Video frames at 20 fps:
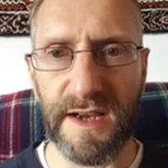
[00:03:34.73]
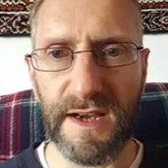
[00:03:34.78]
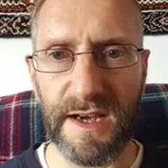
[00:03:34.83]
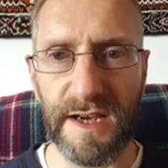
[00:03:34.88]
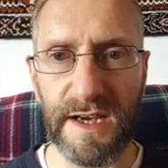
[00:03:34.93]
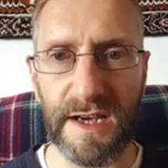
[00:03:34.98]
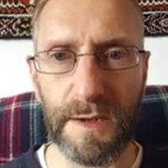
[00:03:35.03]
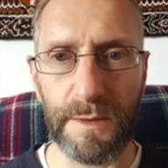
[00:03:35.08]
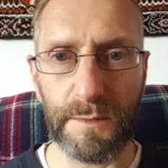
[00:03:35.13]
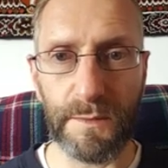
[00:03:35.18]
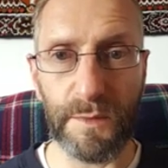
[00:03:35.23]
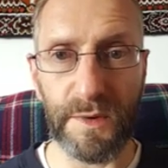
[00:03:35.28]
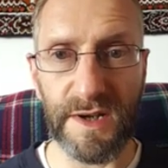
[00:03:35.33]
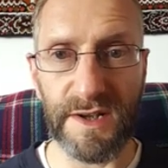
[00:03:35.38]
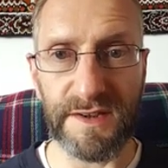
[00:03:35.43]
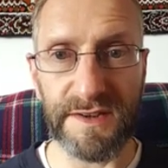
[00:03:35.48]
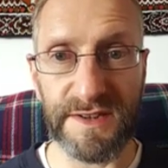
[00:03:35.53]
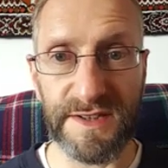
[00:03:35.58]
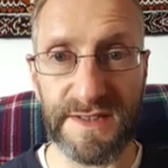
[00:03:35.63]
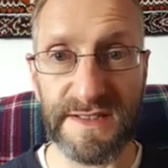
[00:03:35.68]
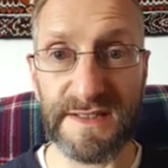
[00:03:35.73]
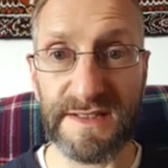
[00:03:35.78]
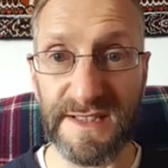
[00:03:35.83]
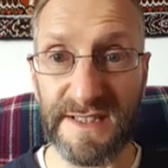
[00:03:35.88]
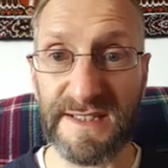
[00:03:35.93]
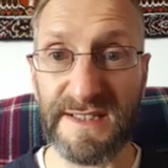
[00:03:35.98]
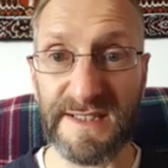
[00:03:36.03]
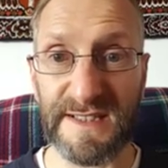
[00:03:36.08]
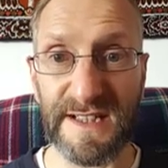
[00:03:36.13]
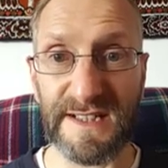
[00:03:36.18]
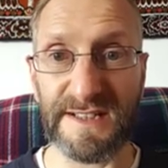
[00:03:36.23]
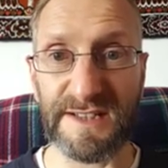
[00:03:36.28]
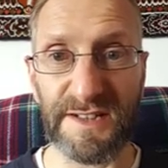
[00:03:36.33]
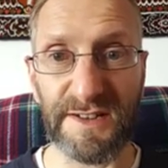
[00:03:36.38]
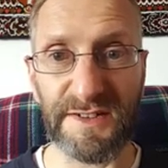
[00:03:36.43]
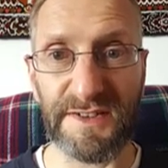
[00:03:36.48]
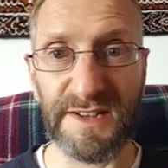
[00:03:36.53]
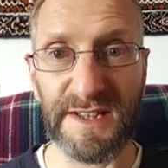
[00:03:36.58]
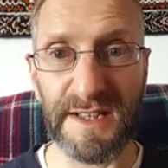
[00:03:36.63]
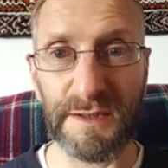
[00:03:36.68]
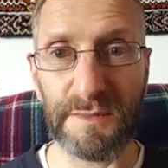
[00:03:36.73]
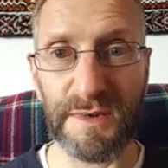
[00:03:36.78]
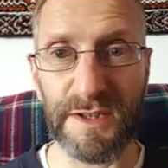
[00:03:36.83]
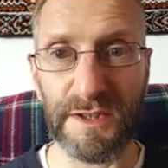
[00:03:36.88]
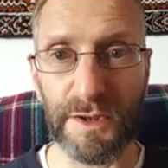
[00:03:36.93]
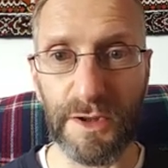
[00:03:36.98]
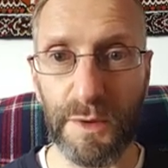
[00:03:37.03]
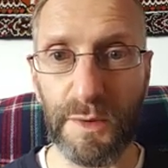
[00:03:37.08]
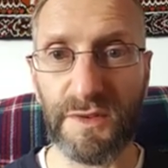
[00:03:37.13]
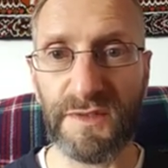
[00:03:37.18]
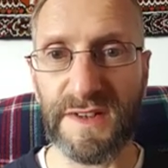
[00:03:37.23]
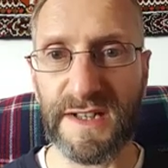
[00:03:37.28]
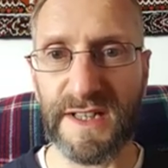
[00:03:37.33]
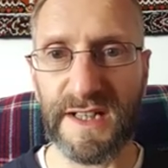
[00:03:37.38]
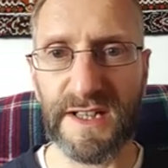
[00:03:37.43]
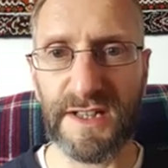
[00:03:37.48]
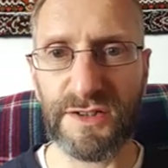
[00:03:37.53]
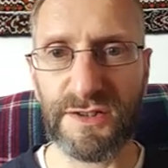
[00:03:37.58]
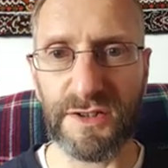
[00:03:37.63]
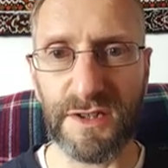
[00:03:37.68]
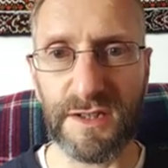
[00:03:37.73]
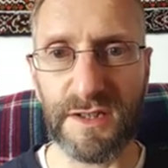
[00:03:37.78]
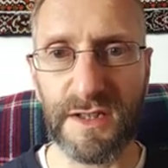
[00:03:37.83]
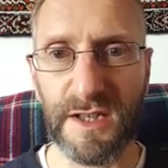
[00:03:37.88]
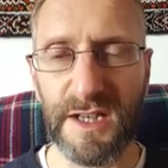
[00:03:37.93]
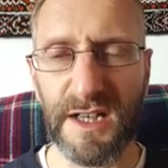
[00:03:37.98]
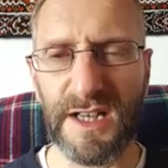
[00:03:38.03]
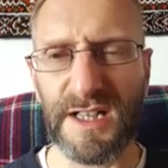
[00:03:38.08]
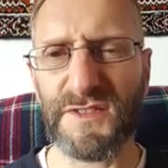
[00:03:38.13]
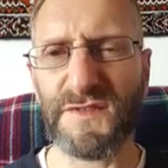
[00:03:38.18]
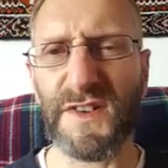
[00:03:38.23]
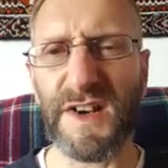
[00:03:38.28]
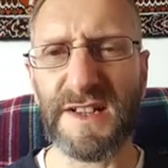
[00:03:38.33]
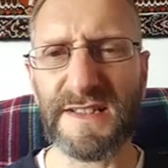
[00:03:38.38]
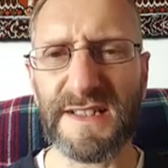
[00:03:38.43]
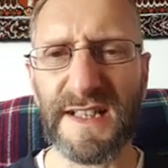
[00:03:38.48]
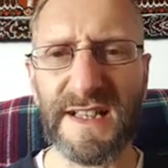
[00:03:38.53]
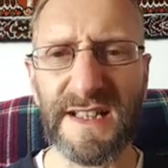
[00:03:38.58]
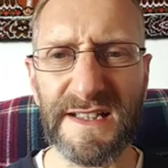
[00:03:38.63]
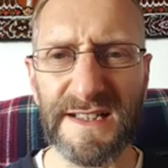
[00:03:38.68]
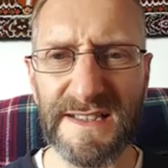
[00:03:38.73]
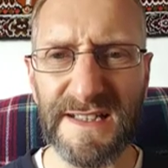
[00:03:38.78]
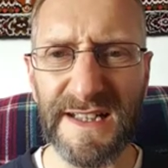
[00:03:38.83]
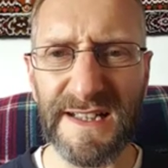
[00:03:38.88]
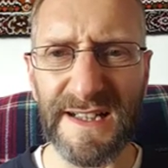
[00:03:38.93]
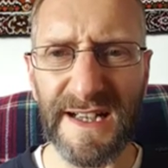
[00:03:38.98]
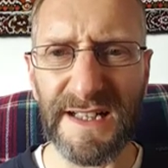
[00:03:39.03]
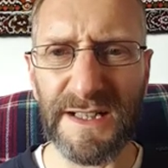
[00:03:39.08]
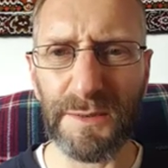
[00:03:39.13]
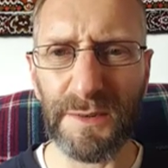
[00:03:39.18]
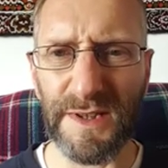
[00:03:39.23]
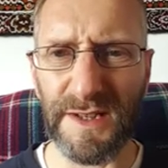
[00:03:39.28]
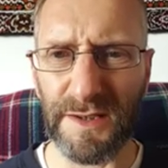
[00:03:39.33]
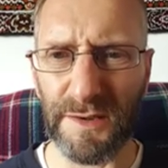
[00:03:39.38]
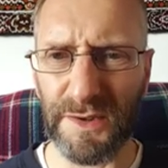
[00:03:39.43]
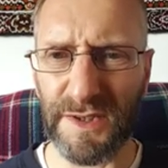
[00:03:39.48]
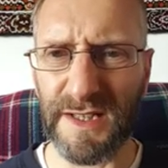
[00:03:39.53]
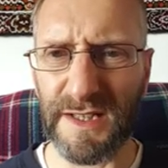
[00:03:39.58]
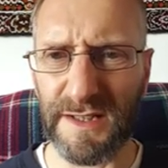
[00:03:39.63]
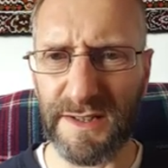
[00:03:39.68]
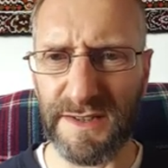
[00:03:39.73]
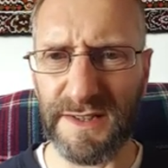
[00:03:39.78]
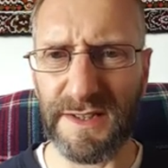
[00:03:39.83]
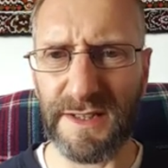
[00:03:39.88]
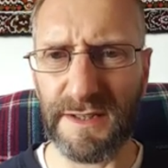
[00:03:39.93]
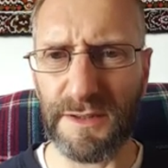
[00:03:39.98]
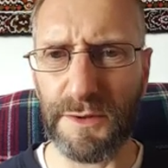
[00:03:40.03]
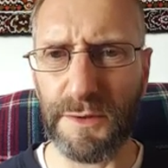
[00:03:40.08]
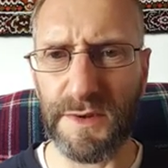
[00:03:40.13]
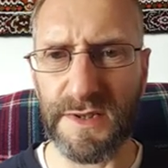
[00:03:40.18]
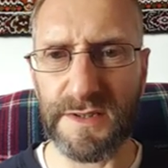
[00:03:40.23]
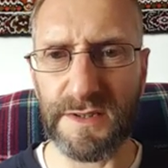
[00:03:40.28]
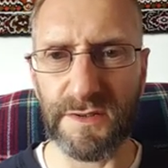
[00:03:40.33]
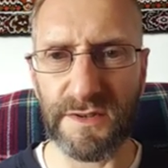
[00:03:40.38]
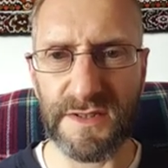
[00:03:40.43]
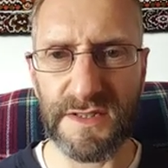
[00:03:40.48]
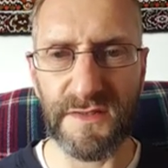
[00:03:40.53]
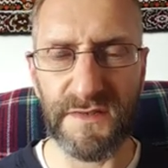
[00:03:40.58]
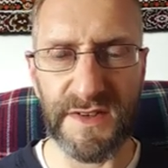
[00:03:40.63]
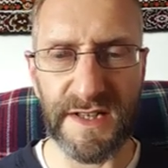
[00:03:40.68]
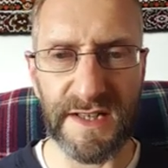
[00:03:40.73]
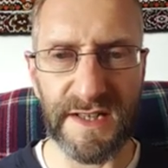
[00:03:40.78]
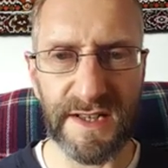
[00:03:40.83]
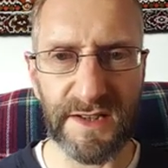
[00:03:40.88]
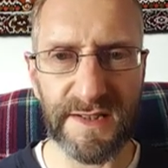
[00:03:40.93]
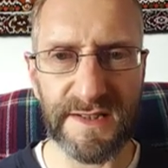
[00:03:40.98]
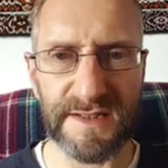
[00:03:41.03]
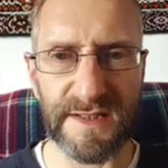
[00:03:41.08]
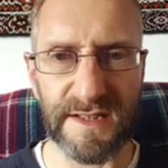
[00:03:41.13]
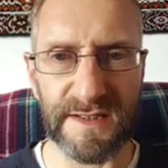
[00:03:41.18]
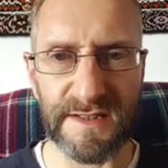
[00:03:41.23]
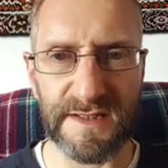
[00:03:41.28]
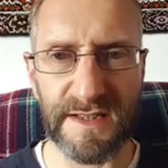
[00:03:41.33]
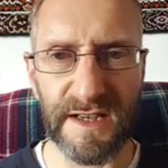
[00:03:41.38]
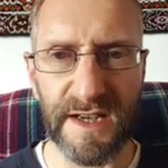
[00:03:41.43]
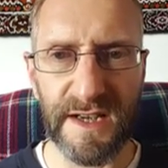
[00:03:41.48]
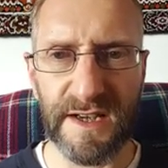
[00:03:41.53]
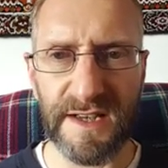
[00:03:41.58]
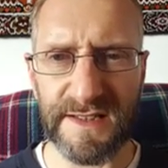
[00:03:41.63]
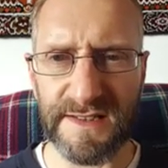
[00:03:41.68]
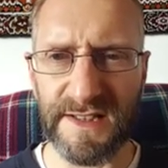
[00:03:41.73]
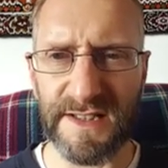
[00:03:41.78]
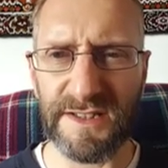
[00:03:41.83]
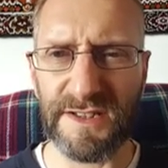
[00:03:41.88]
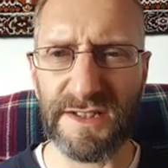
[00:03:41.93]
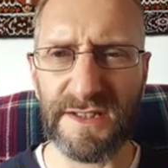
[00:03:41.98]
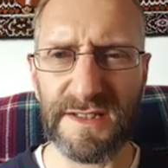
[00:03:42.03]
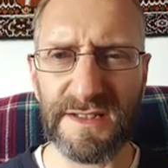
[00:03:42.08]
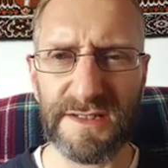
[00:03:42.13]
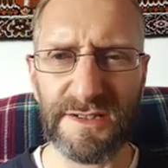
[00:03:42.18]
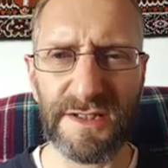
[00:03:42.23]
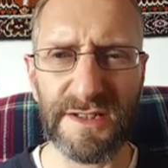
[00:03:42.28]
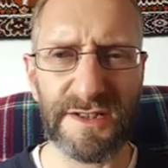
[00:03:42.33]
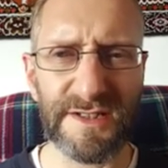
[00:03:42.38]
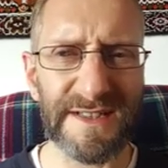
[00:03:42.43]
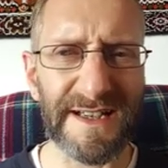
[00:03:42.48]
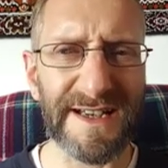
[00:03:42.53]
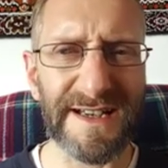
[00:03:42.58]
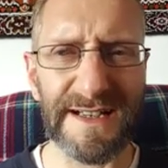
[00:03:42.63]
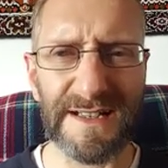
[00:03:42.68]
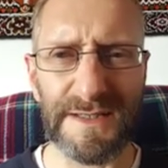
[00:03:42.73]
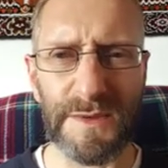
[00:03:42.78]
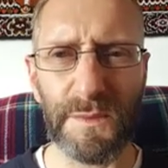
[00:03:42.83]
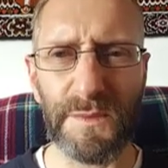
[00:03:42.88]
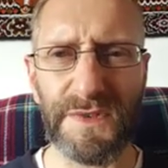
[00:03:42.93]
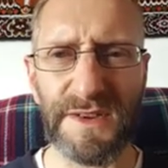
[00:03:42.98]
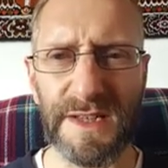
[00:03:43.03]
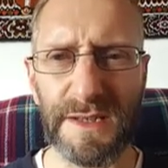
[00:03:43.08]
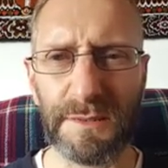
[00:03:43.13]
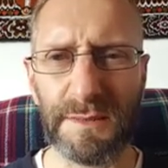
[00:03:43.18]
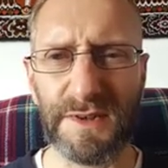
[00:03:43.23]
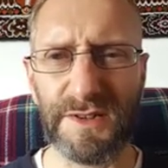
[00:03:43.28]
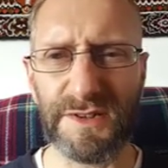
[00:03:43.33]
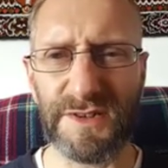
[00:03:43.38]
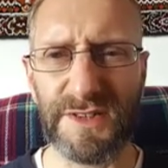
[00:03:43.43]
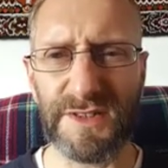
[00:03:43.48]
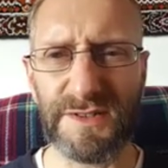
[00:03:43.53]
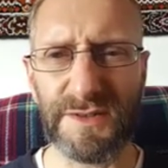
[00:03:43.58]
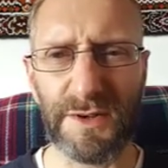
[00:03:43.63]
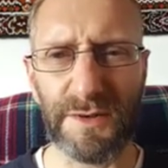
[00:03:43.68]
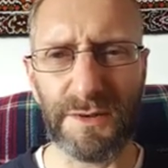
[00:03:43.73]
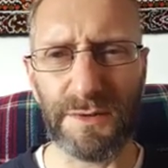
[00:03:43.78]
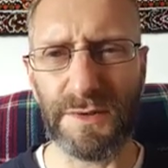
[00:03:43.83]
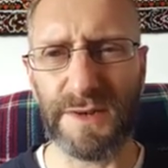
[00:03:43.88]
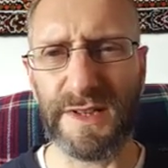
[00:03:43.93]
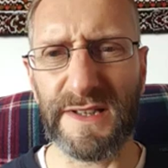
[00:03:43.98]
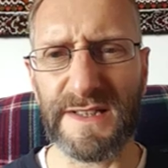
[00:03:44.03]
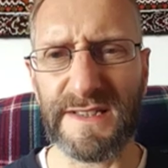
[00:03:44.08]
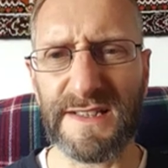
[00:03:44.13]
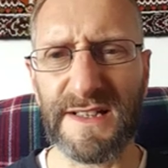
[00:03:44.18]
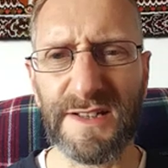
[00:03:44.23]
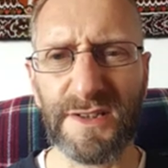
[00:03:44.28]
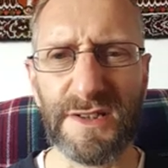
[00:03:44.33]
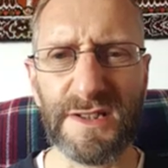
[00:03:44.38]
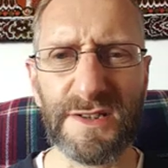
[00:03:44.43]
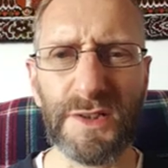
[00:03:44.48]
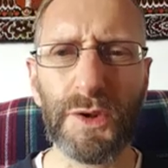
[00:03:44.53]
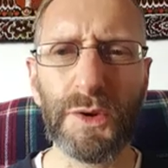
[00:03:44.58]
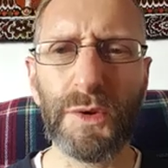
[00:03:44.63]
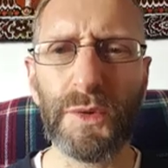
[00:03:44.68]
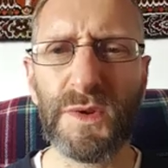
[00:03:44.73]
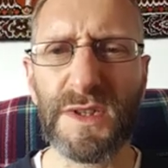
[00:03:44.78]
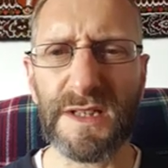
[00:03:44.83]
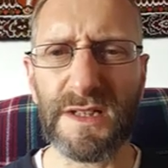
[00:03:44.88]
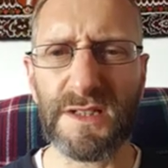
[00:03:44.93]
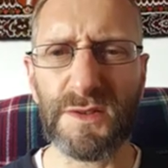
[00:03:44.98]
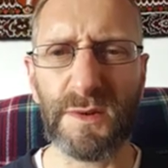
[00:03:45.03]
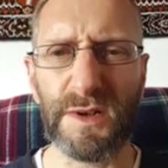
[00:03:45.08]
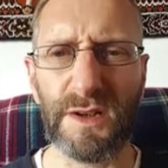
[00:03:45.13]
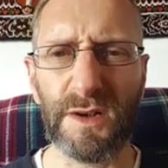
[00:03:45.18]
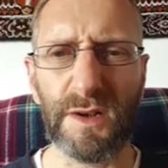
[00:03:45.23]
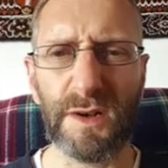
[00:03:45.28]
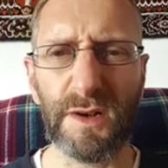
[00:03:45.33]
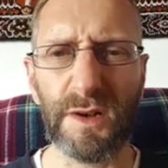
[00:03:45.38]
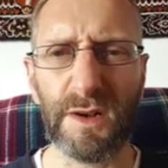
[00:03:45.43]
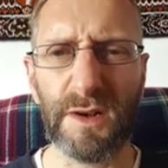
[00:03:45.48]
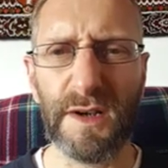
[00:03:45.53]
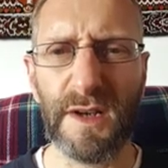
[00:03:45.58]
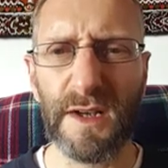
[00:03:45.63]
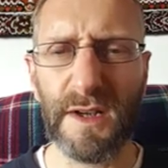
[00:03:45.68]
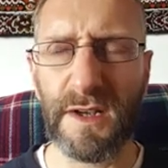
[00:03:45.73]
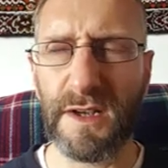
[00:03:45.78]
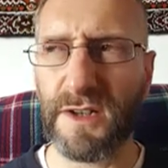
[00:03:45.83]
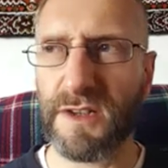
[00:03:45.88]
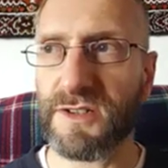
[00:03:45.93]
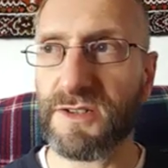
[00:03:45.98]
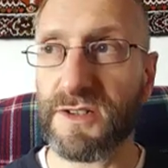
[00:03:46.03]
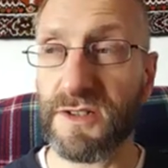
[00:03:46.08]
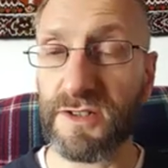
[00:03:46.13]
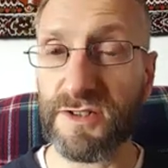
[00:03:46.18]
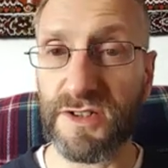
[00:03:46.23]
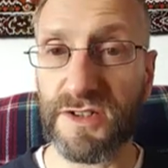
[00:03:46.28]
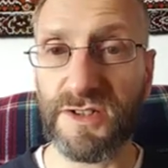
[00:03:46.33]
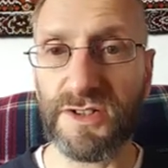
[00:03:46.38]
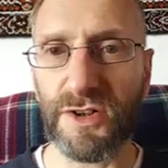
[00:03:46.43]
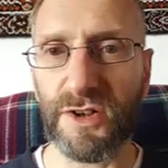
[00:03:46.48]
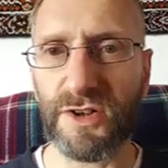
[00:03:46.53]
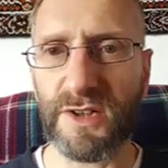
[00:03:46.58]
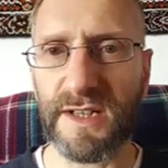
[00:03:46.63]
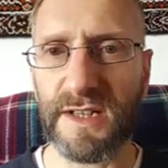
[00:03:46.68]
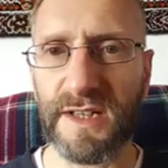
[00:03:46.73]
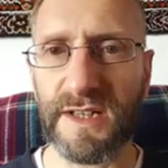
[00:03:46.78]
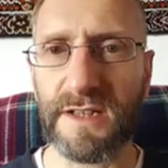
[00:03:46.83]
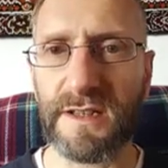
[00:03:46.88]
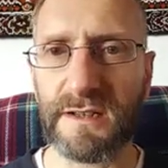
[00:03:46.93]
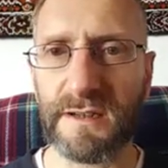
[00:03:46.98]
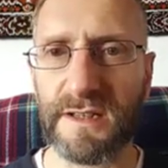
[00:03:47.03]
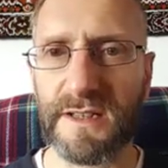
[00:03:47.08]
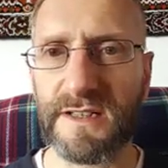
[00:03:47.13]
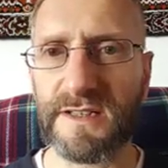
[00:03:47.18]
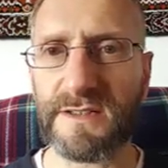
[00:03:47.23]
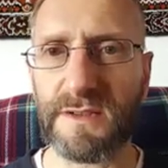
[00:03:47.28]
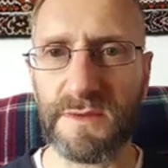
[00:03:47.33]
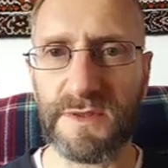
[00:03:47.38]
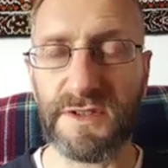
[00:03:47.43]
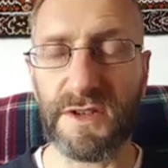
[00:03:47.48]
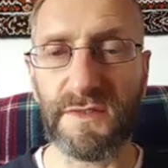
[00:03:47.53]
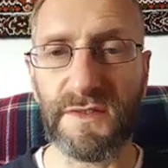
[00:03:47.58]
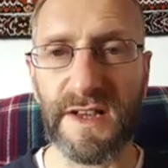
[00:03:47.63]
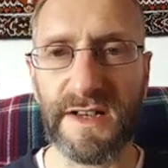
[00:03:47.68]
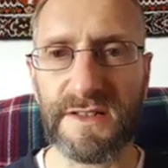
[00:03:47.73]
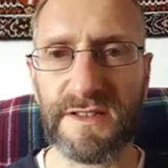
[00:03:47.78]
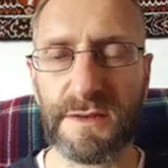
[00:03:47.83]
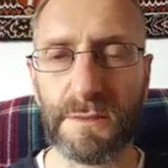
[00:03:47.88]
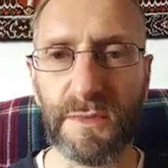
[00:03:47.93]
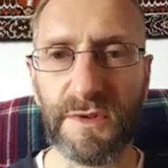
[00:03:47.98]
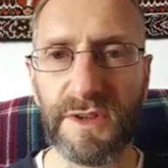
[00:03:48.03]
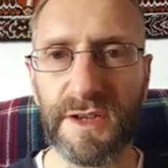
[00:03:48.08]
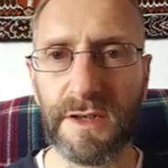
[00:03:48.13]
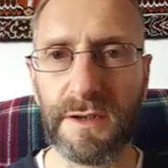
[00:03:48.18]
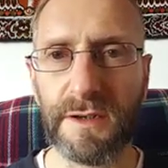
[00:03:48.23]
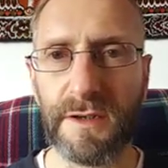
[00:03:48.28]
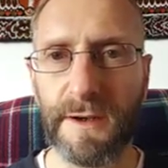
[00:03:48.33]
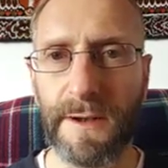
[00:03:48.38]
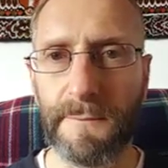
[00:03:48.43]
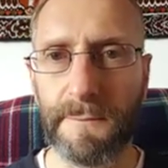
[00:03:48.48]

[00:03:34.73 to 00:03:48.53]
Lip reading: where this is actually a theme, equivocation. As far as I can see, anyway, looking at the results of the analysis, it's like she's saying something, but she's not really saying. She's alluding to it, or she's talking in some sort of like some other